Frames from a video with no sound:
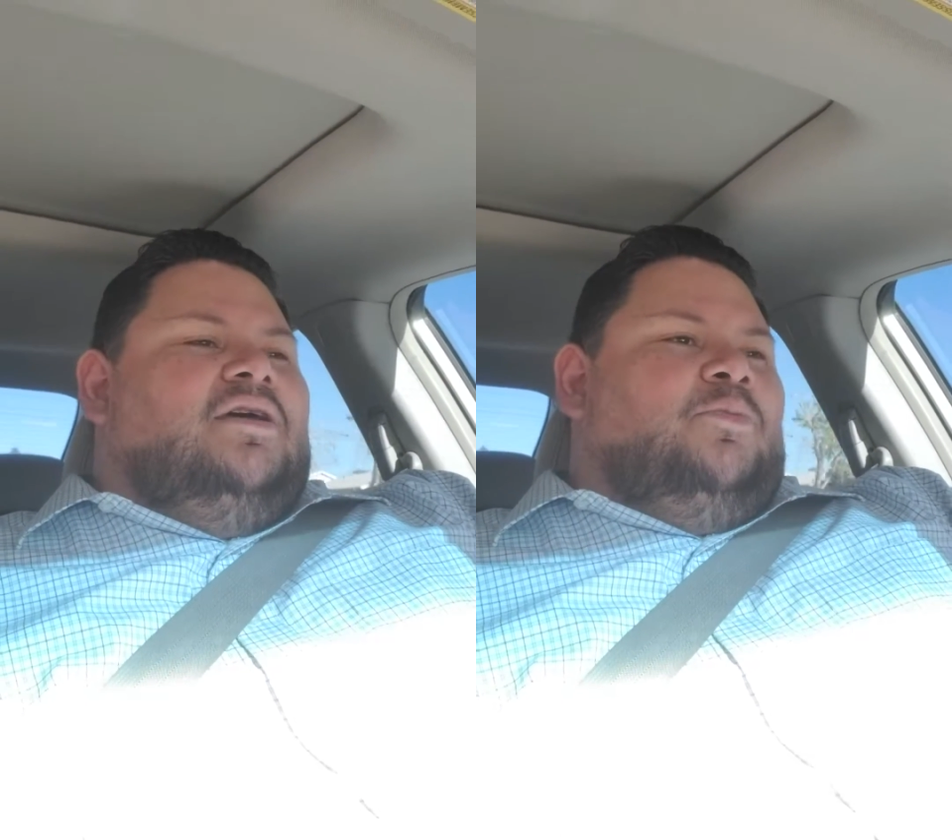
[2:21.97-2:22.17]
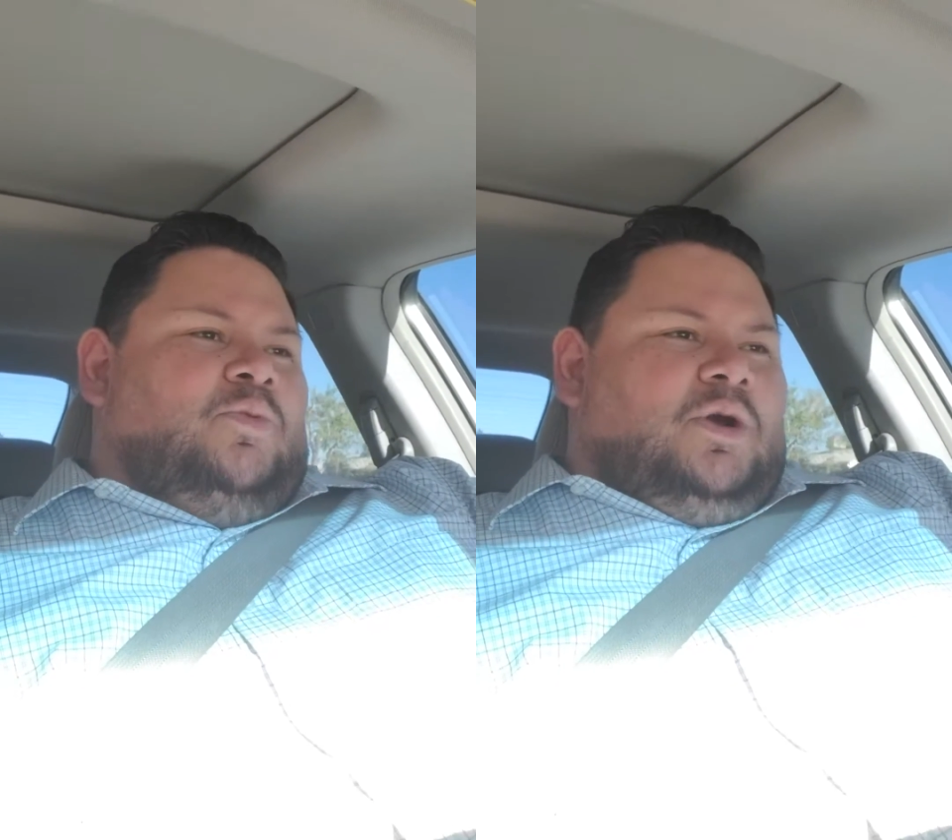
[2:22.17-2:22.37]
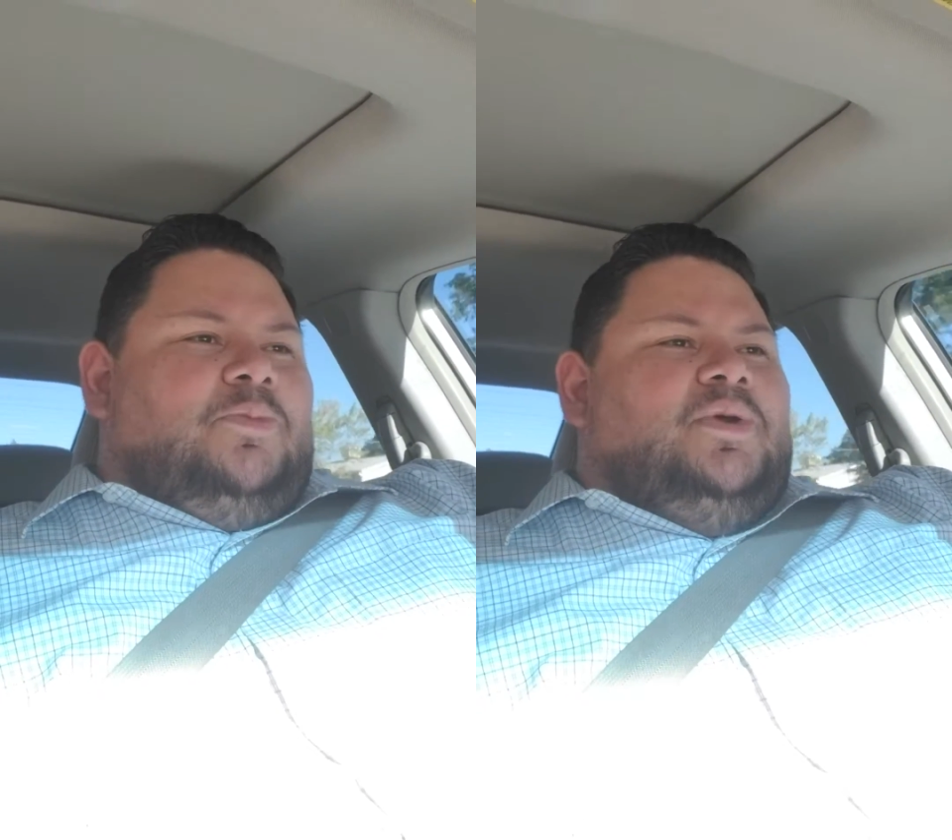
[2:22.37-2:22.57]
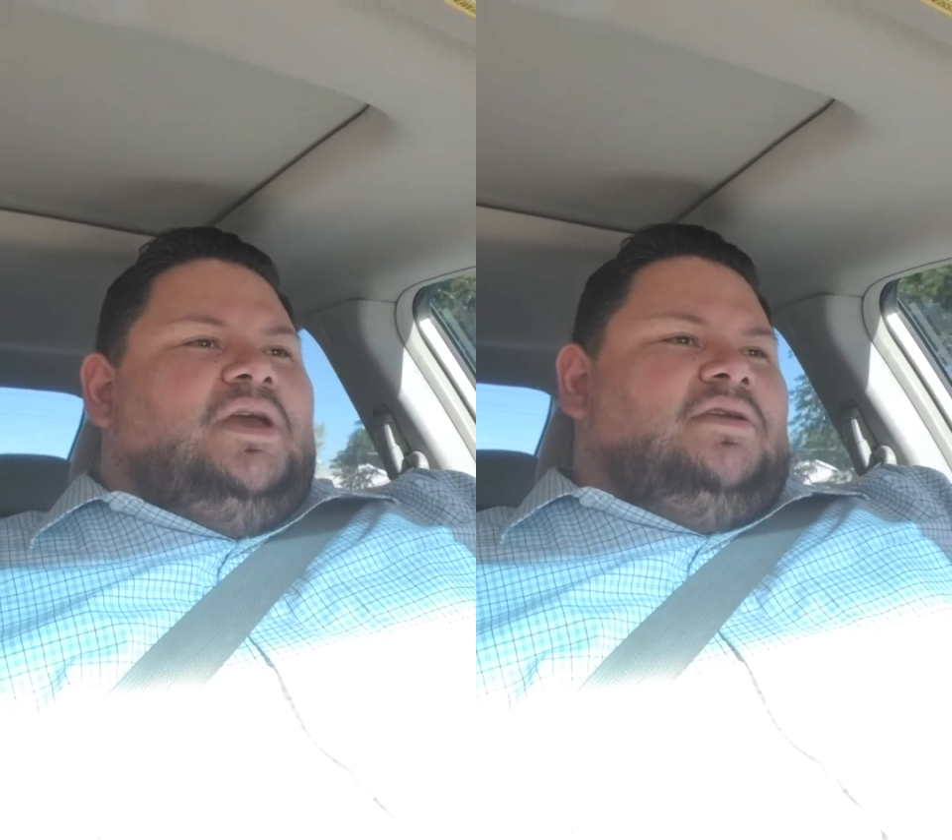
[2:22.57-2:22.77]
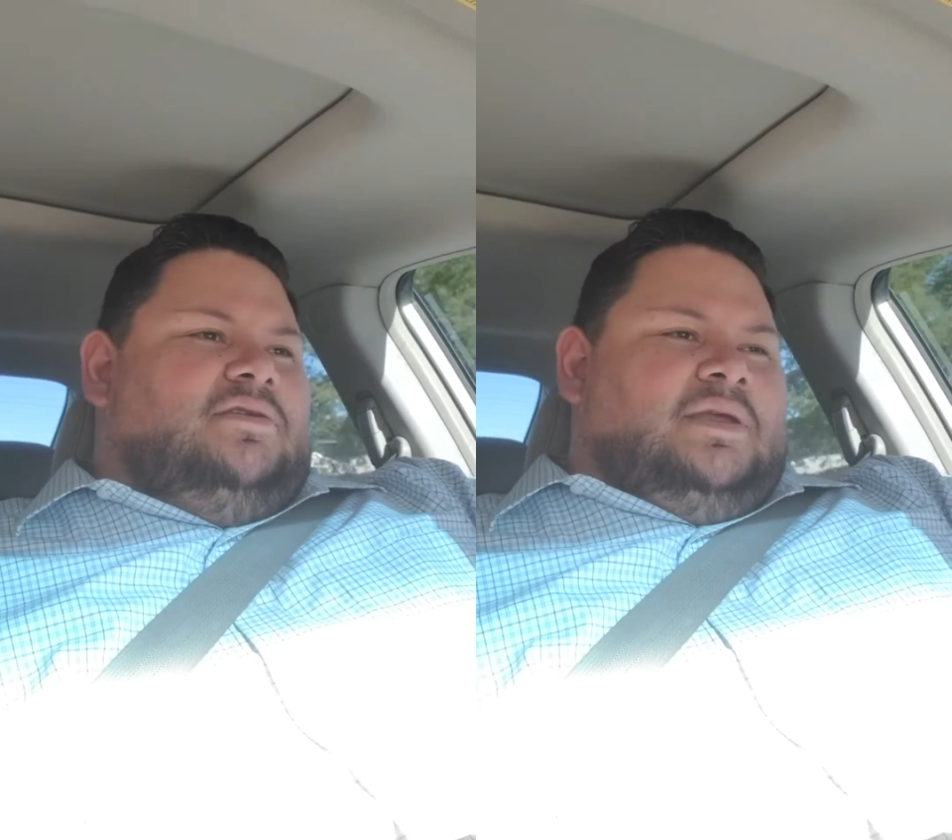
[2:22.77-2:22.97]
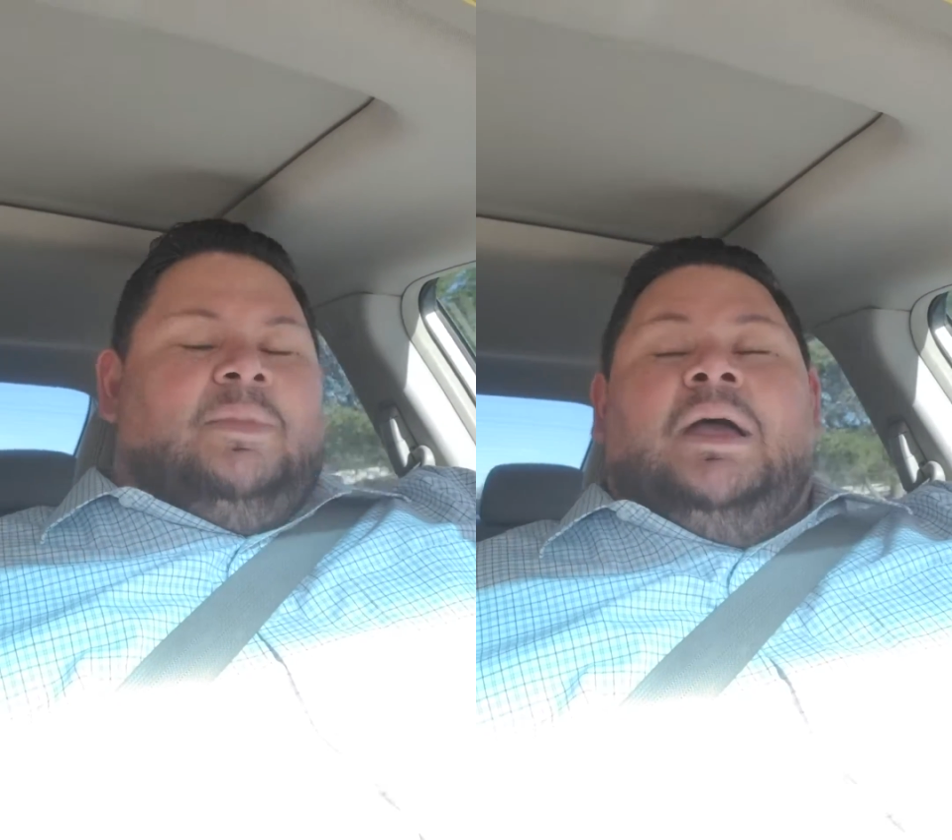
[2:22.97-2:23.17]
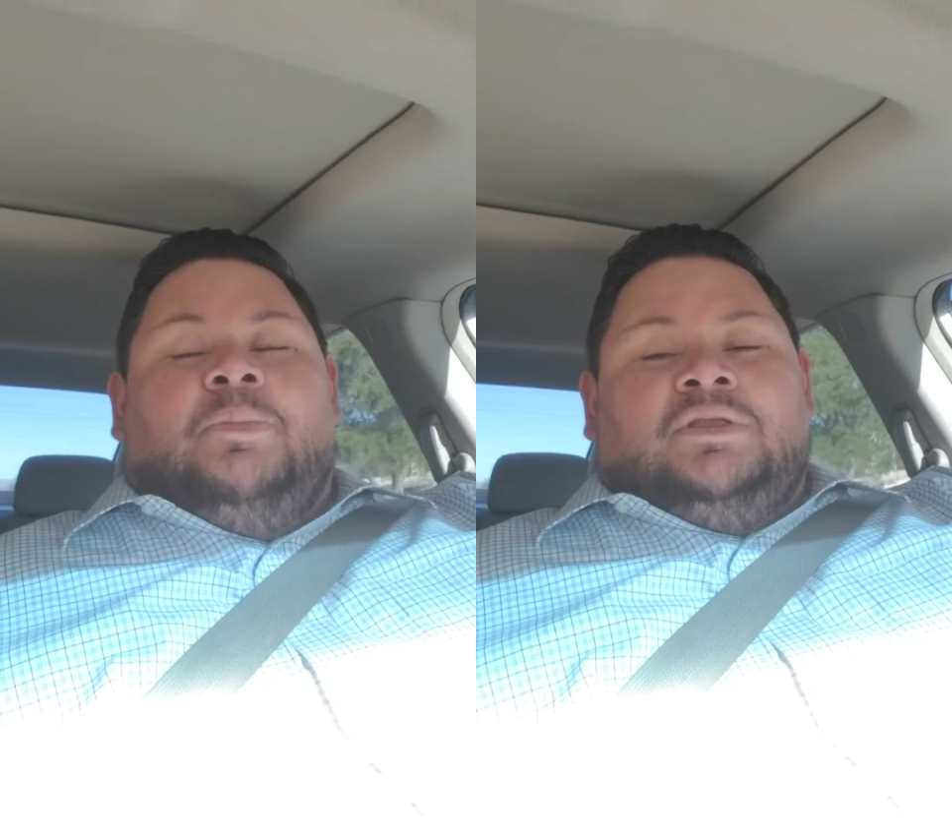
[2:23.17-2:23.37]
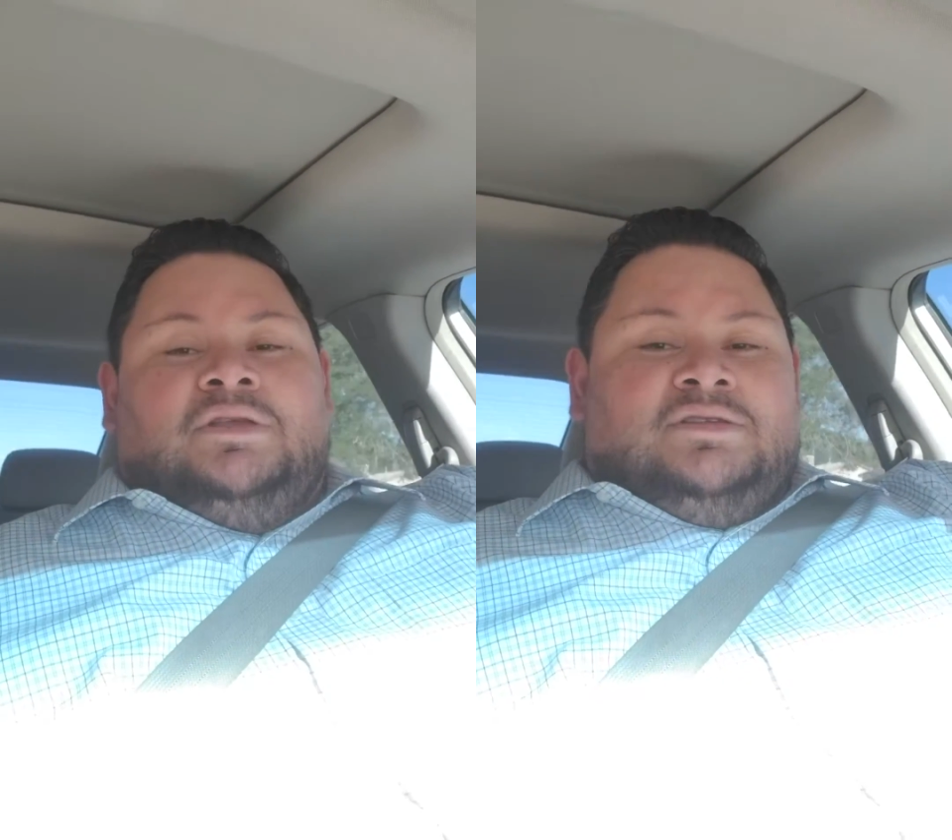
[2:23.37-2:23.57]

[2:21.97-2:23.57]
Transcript: But rugby, in my opinion,